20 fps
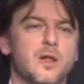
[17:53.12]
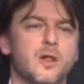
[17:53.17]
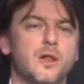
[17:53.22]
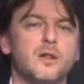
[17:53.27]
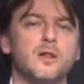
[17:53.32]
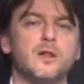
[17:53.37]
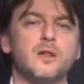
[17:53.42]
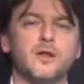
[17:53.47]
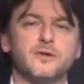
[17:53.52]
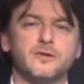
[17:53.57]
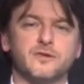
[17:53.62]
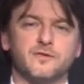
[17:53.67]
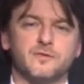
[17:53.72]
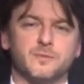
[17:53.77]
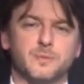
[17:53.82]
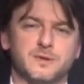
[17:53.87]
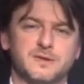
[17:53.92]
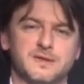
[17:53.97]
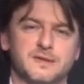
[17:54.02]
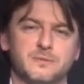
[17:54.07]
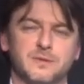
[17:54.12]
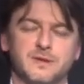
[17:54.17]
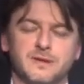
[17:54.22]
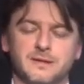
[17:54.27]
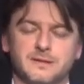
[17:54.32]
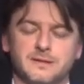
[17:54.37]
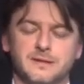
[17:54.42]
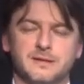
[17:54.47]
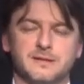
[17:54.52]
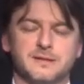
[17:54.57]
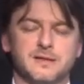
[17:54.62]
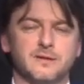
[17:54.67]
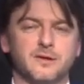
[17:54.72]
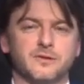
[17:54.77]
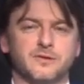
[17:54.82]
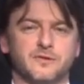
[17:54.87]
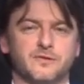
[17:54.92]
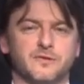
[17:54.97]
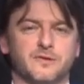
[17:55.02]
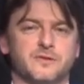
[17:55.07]
a lot of possibilities, a
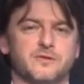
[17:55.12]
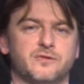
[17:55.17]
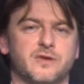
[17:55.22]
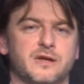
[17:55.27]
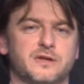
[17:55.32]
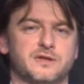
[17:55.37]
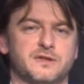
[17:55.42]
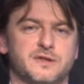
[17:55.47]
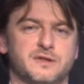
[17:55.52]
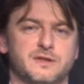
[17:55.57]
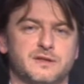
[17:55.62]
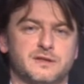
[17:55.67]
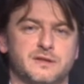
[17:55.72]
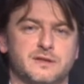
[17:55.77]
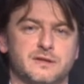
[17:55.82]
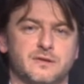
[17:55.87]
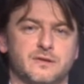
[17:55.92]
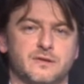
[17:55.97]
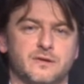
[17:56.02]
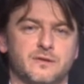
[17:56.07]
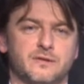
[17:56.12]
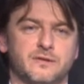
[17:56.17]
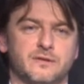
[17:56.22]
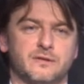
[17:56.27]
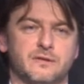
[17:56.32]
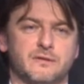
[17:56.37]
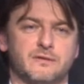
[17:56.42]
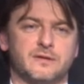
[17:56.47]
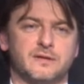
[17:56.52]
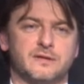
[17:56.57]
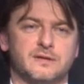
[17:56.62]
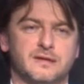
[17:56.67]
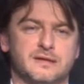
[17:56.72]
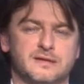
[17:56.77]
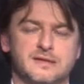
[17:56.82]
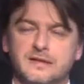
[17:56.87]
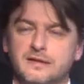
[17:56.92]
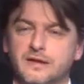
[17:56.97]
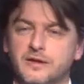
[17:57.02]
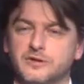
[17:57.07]
lot of attractions on the
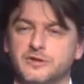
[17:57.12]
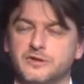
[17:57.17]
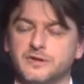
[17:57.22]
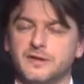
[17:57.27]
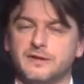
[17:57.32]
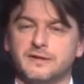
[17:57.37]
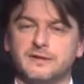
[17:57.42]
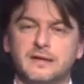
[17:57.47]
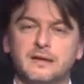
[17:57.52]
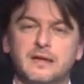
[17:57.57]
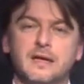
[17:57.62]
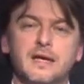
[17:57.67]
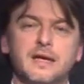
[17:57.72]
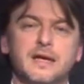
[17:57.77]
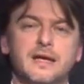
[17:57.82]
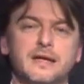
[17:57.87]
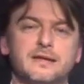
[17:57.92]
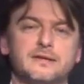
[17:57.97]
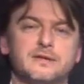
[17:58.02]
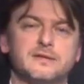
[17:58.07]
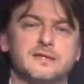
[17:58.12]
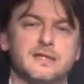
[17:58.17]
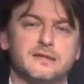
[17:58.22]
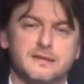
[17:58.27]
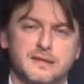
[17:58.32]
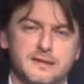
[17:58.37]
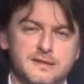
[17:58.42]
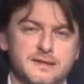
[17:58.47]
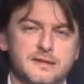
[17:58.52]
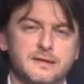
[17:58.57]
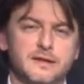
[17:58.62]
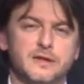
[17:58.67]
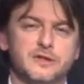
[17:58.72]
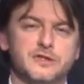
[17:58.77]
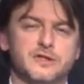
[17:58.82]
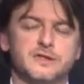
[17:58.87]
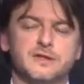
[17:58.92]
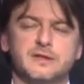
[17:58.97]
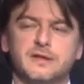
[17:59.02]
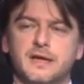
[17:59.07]
destination. And the
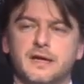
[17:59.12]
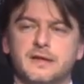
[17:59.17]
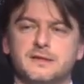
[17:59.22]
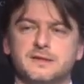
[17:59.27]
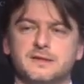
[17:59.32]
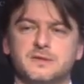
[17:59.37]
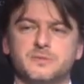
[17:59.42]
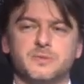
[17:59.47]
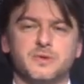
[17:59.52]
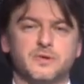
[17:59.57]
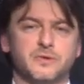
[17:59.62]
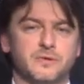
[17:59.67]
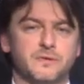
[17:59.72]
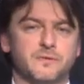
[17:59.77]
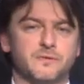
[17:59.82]
destination has to be